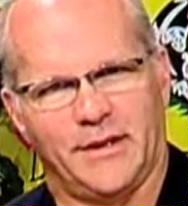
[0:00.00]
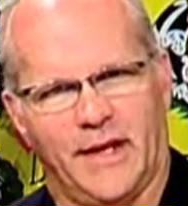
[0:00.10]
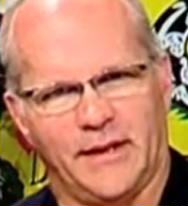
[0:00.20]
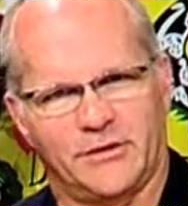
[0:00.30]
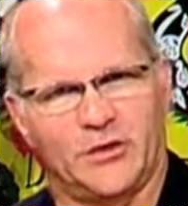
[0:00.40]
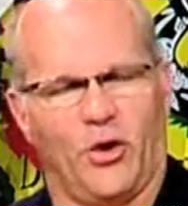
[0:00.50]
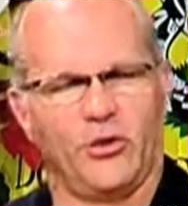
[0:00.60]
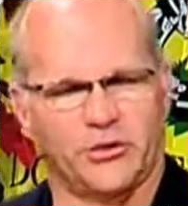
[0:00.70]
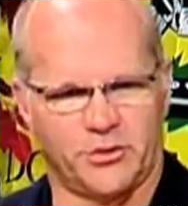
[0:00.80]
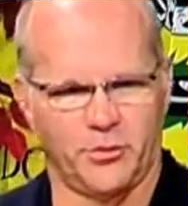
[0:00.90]
and so
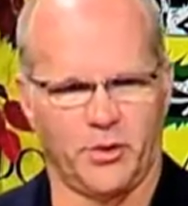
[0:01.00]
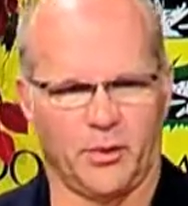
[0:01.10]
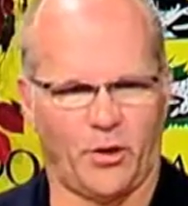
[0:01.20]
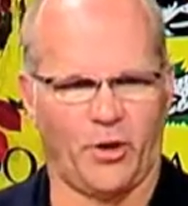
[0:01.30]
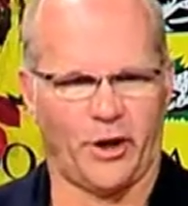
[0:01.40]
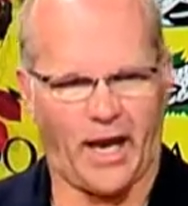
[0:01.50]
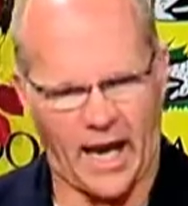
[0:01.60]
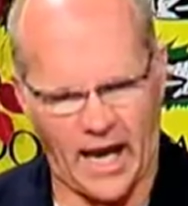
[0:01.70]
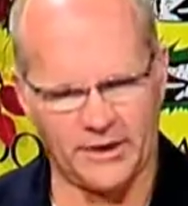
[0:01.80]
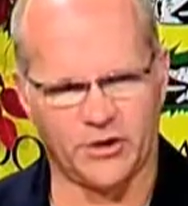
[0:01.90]
the Supreme Court
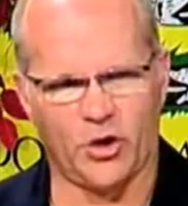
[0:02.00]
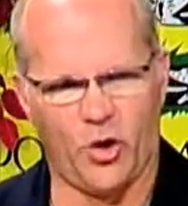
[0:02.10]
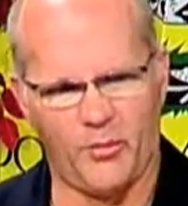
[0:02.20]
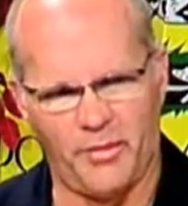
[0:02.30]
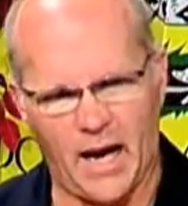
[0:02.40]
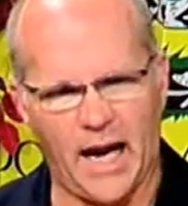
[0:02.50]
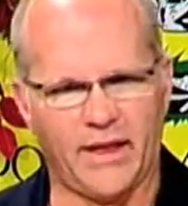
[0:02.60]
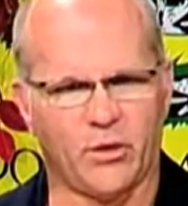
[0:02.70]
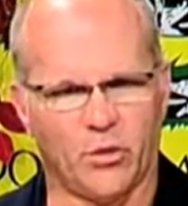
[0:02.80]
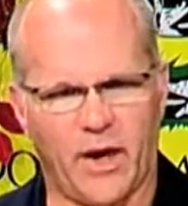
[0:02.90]
had to go by
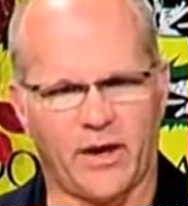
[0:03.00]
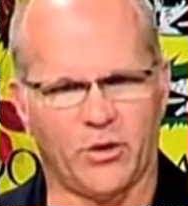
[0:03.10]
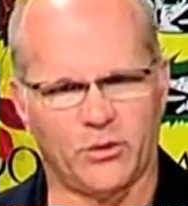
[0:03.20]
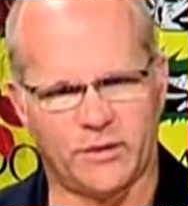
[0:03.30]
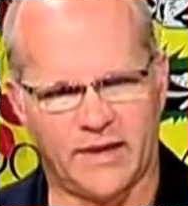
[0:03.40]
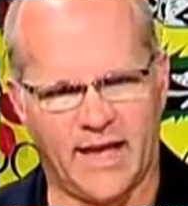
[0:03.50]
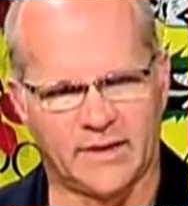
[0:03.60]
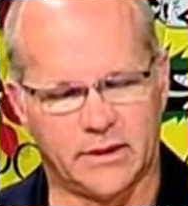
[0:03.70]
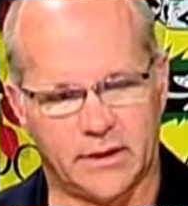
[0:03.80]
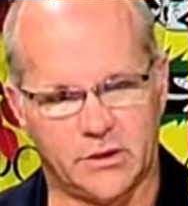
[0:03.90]
the record
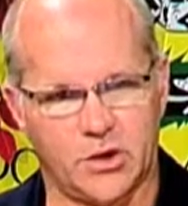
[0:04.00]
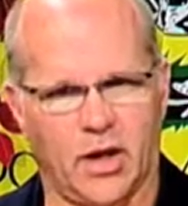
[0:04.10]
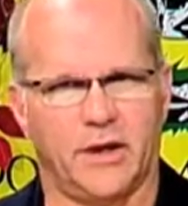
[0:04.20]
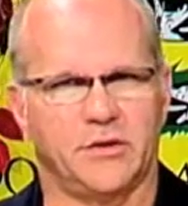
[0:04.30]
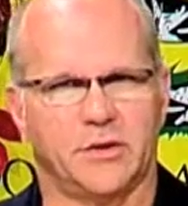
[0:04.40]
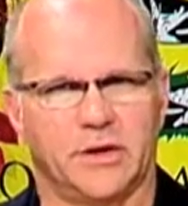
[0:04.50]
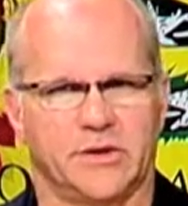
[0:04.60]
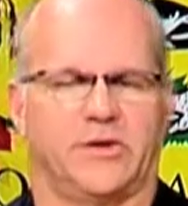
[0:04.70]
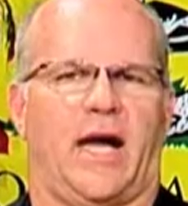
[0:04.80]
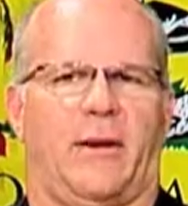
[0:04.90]
that the judge
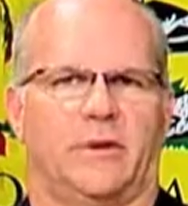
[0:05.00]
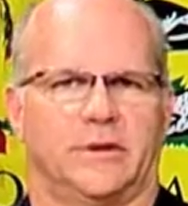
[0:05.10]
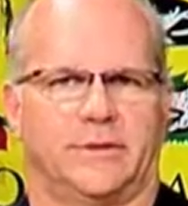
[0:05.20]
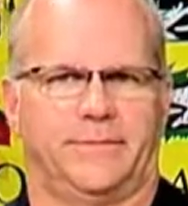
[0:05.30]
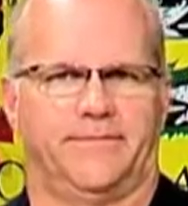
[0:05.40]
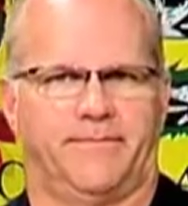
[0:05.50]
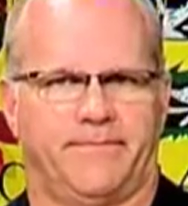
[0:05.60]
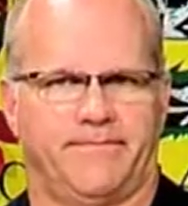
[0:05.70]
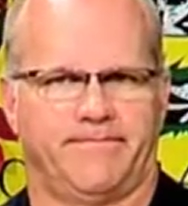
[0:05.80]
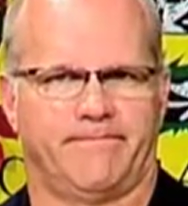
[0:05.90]
established,
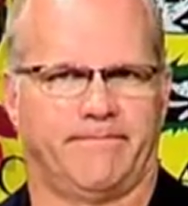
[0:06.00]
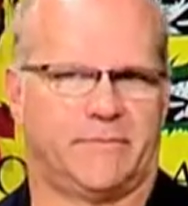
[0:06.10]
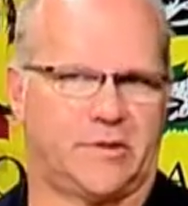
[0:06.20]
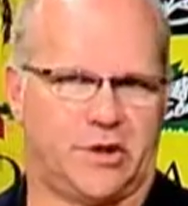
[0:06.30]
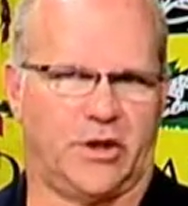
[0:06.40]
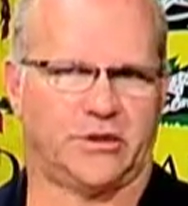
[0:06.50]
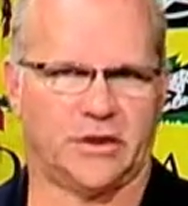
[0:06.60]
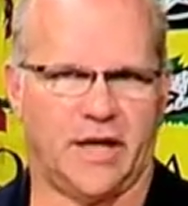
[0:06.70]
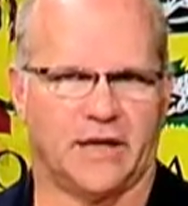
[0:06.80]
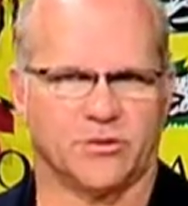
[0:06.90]
judge
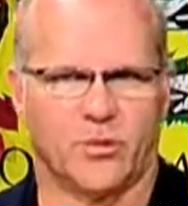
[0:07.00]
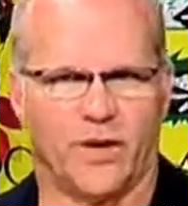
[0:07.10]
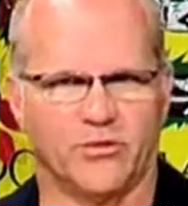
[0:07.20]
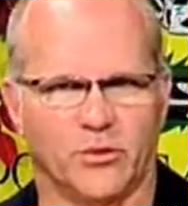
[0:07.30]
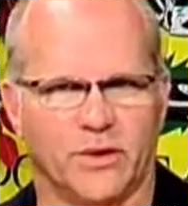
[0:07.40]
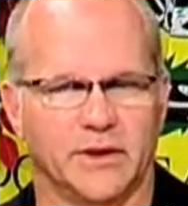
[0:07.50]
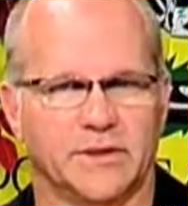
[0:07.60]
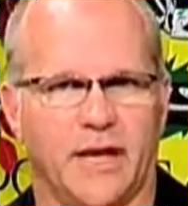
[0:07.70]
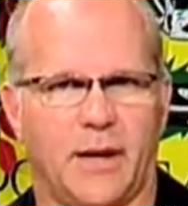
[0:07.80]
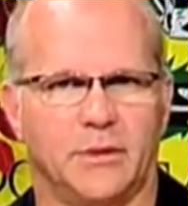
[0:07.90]
slash referee
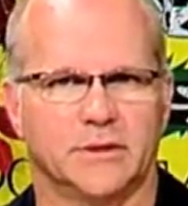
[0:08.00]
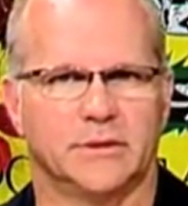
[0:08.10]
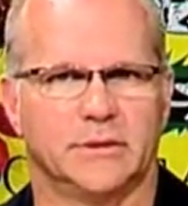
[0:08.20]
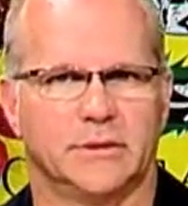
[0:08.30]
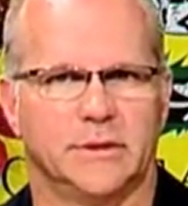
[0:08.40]
established.